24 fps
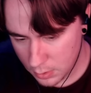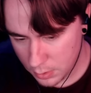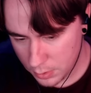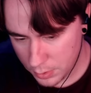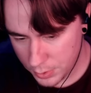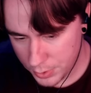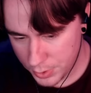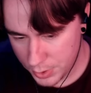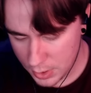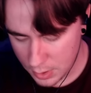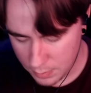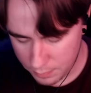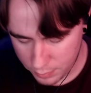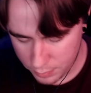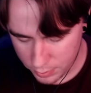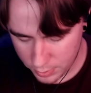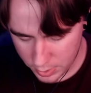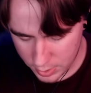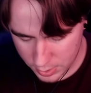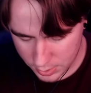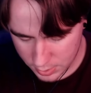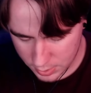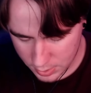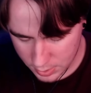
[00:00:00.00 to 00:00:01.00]
C+
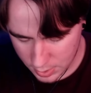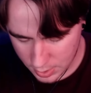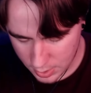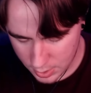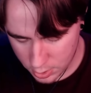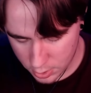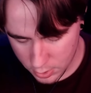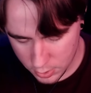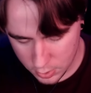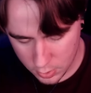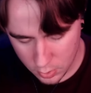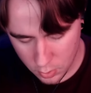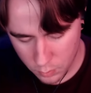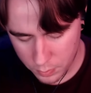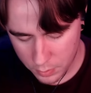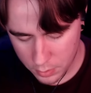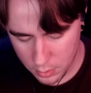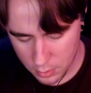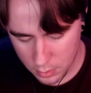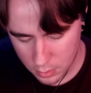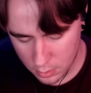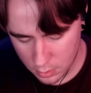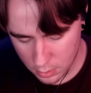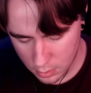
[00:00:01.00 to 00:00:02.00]
that I just
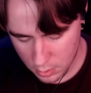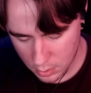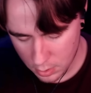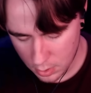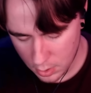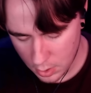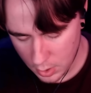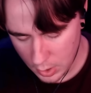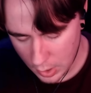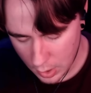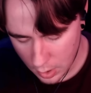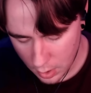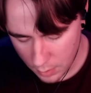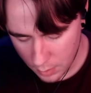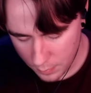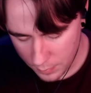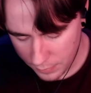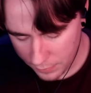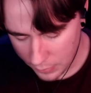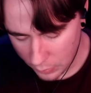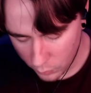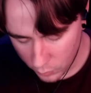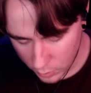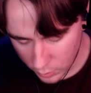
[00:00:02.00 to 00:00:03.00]
opened,
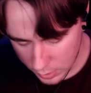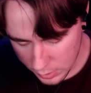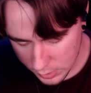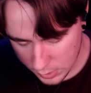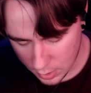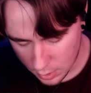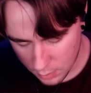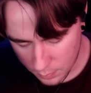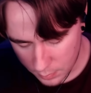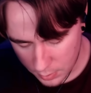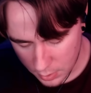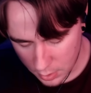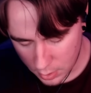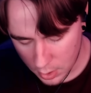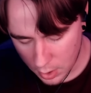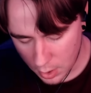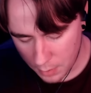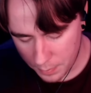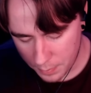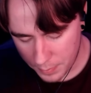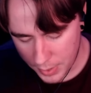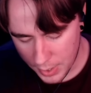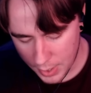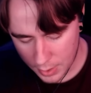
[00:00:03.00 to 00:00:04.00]
if it was going to be a
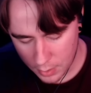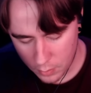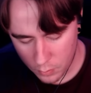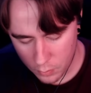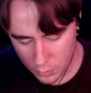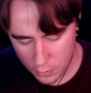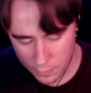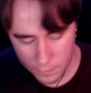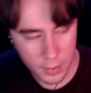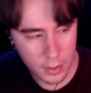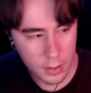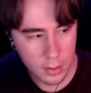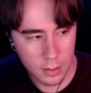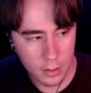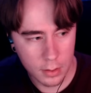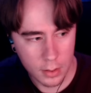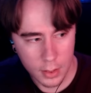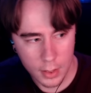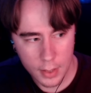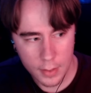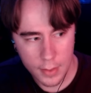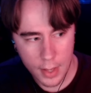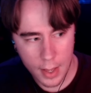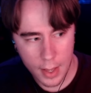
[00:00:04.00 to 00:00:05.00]
God pack, it would have been
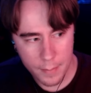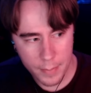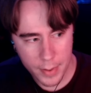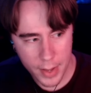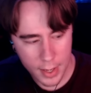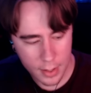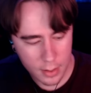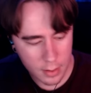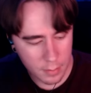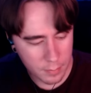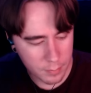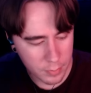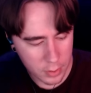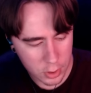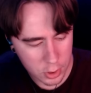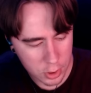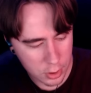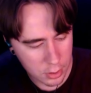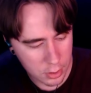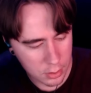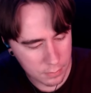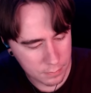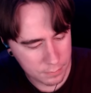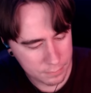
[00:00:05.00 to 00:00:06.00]
in that pack, I'm pretty
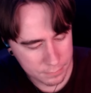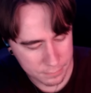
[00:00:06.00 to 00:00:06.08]
sure.